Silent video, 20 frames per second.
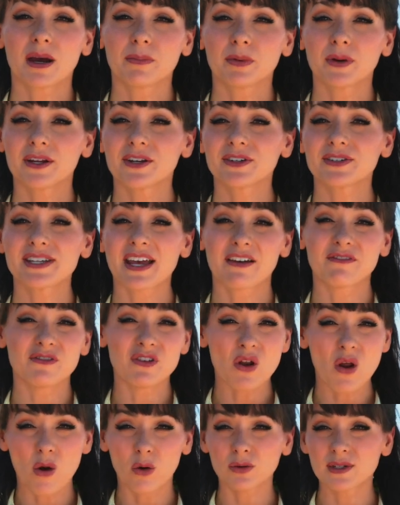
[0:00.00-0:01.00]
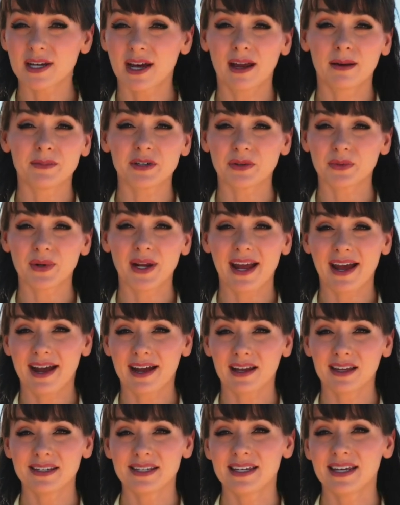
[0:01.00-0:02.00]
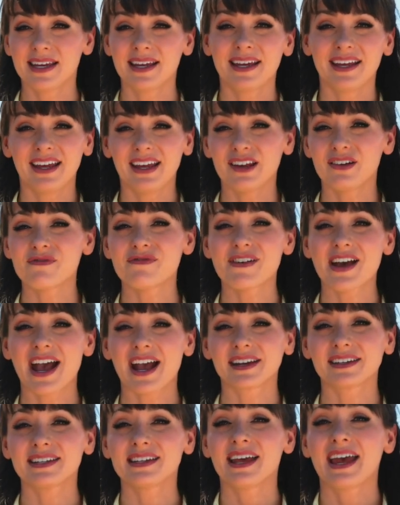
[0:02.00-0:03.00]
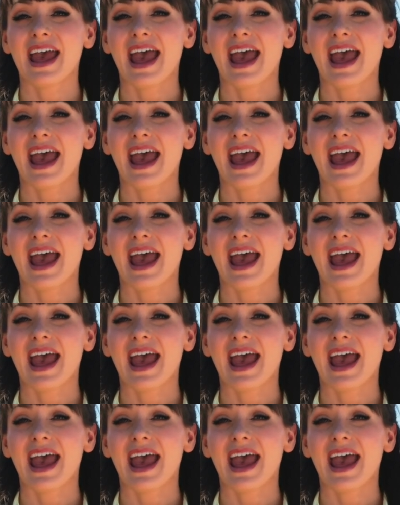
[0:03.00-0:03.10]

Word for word: operators have no time to react. In fact,